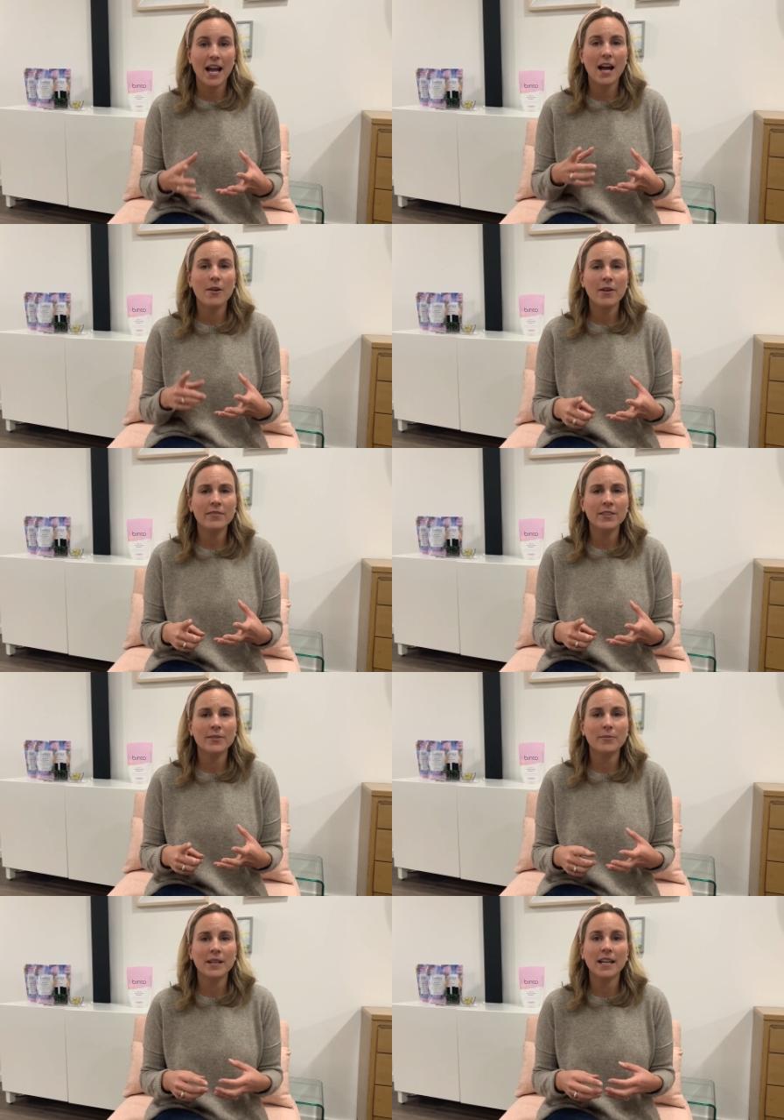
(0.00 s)

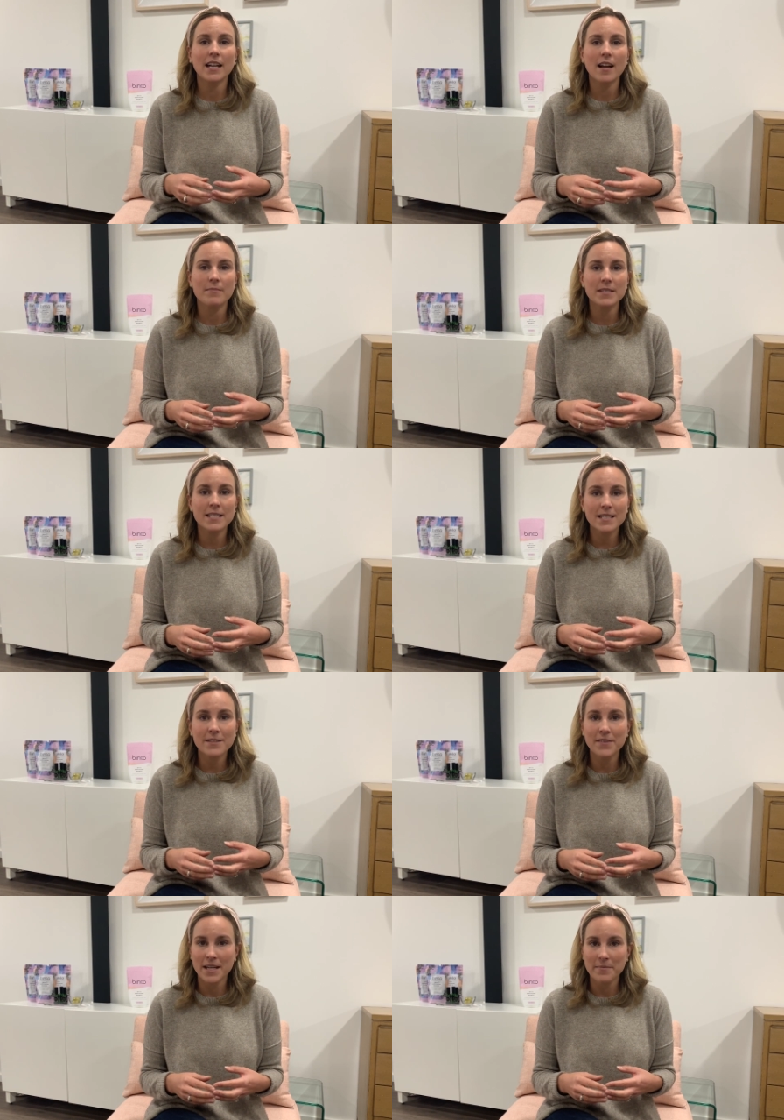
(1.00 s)
However, when it comes to
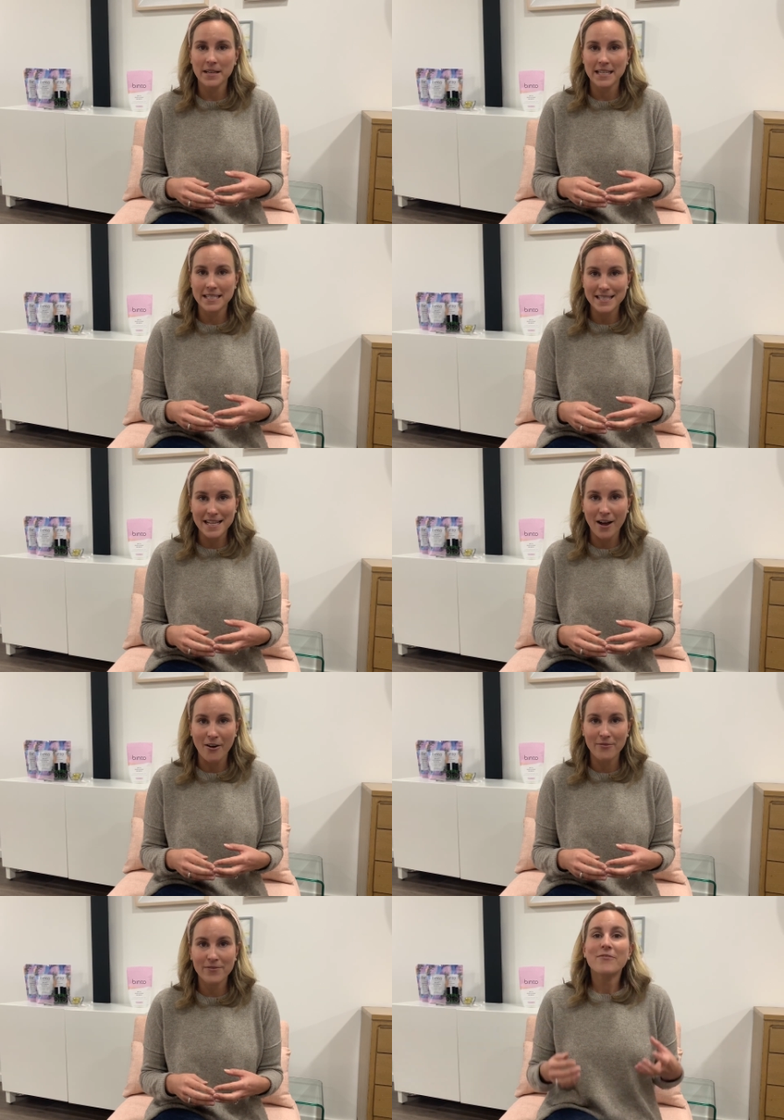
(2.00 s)
the vitamin itself,